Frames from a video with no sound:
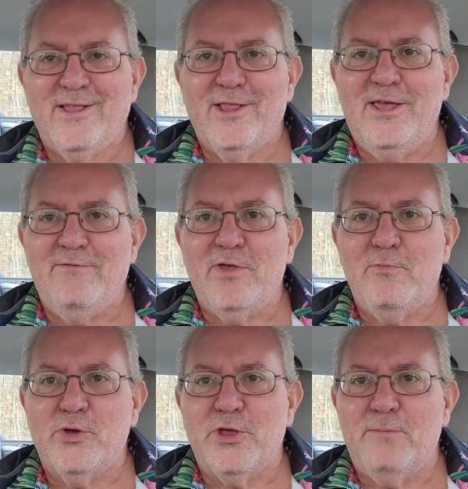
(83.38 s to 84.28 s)
leave
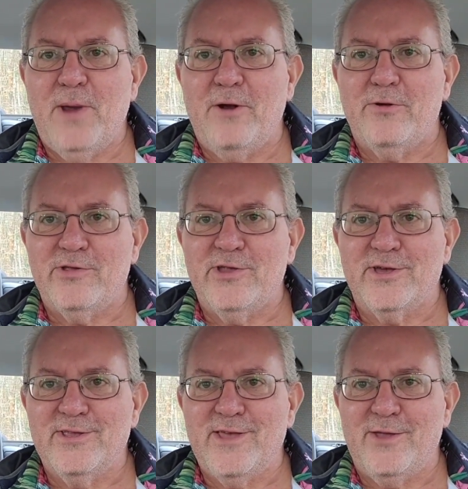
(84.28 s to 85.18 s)
them with their parents
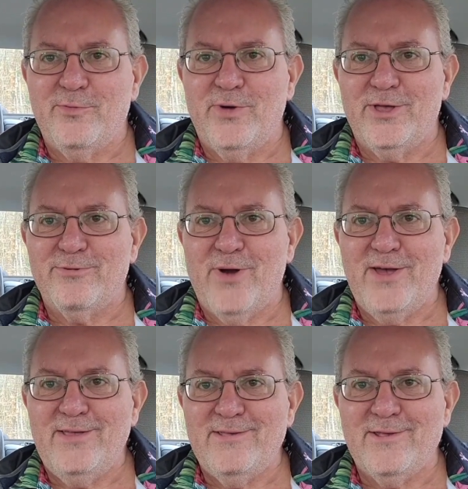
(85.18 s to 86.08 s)
to contend with, right?